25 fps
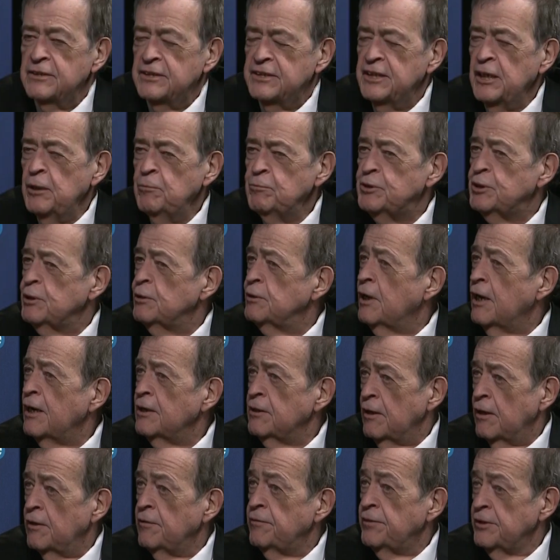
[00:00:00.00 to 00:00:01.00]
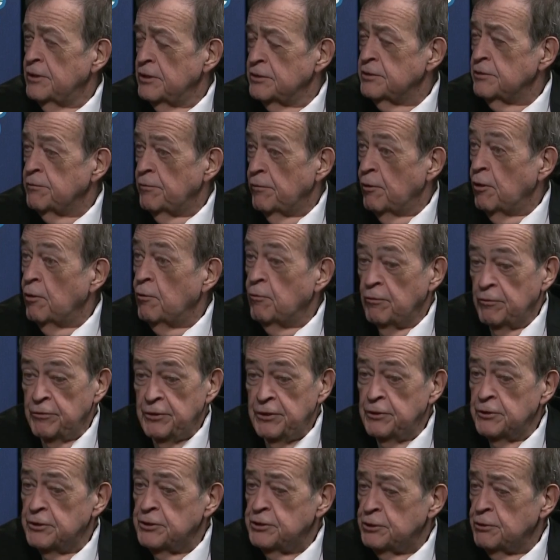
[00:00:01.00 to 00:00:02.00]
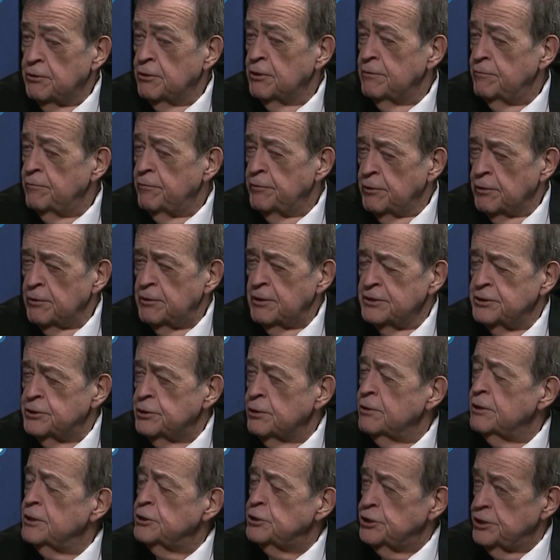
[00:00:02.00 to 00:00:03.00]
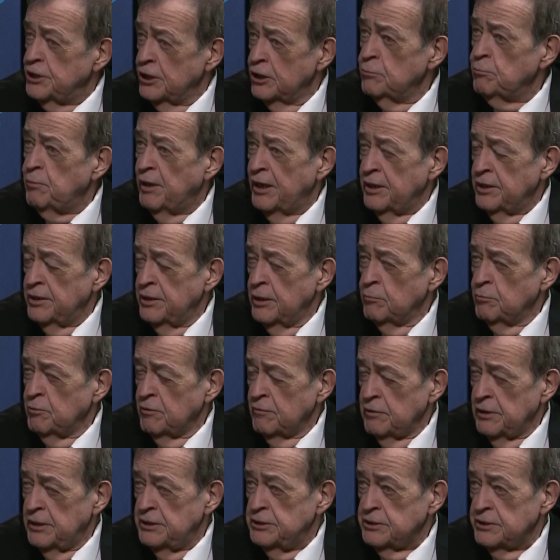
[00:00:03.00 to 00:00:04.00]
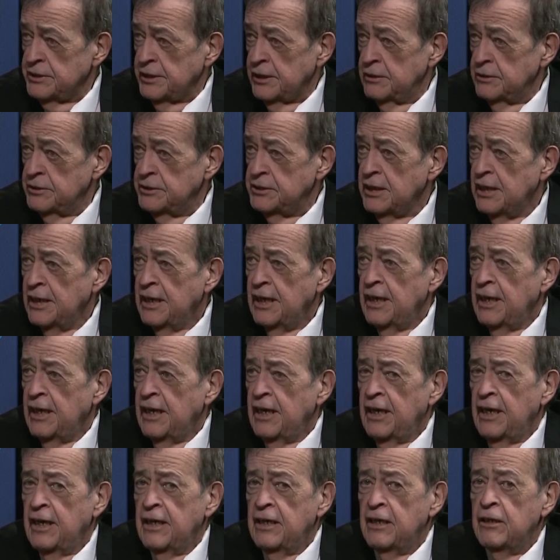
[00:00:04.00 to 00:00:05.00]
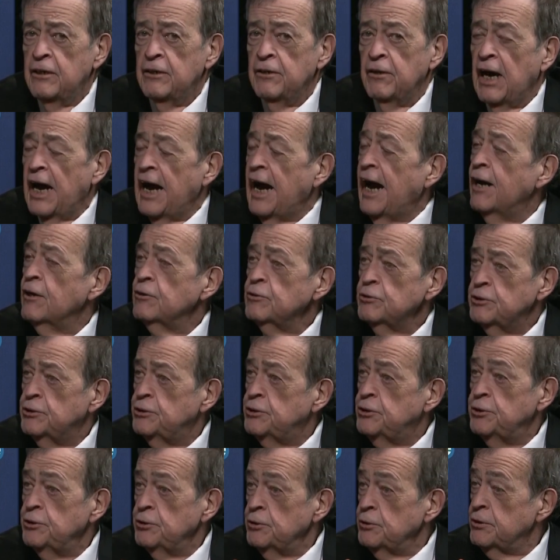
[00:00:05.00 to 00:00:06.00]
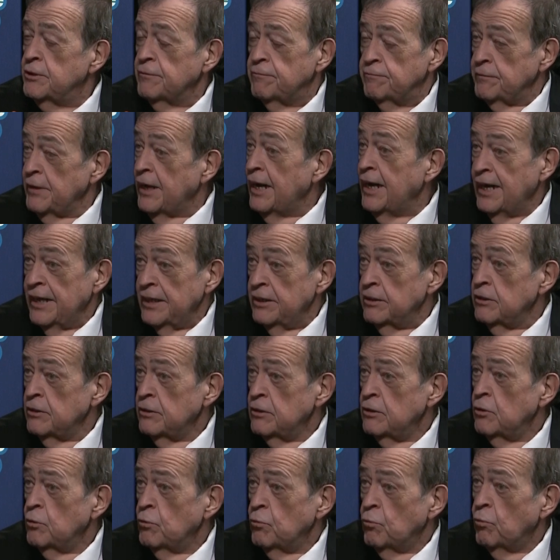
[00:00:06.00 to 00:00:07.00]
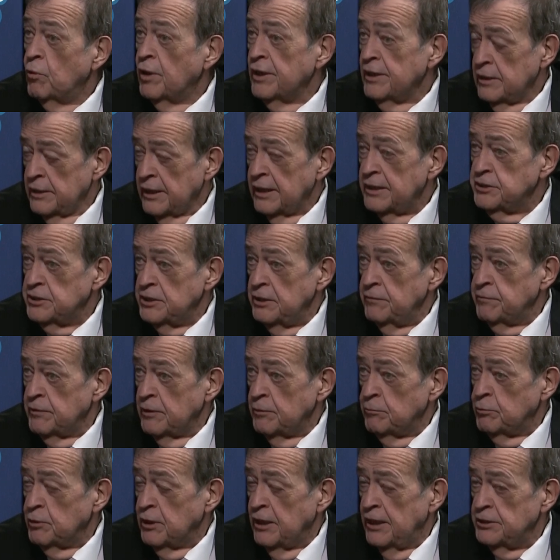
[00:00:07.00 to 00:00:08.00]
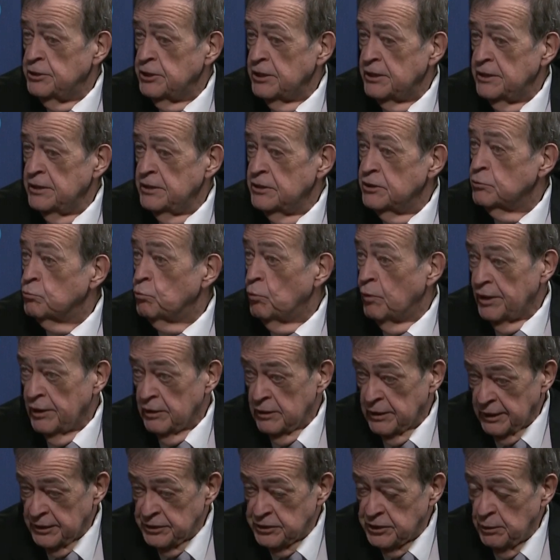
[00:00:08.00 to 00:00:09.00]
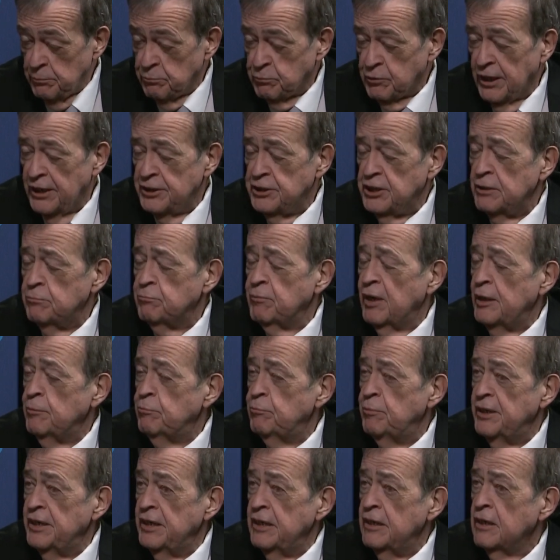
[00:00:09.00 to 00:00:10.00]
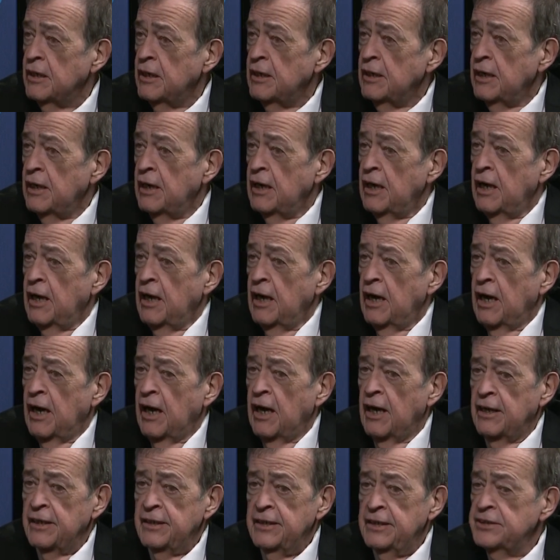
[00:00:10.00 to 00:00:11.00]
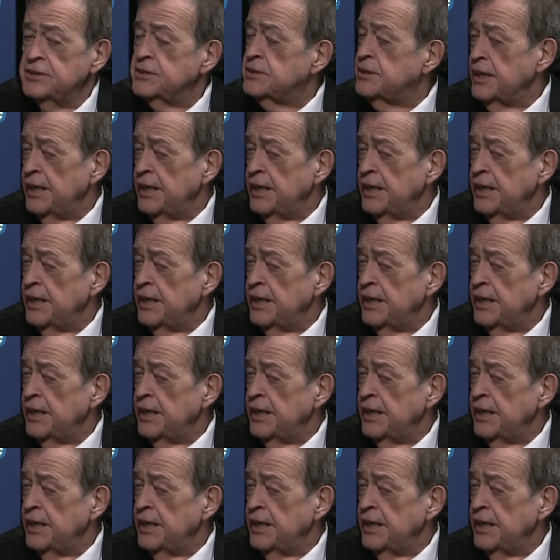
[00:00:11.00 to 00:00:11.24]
it seems there are, there's a, you're sure, your concern is shared by a number of legislators. How do you define what a legacy fund project is, what a legacy project might be? Uh, is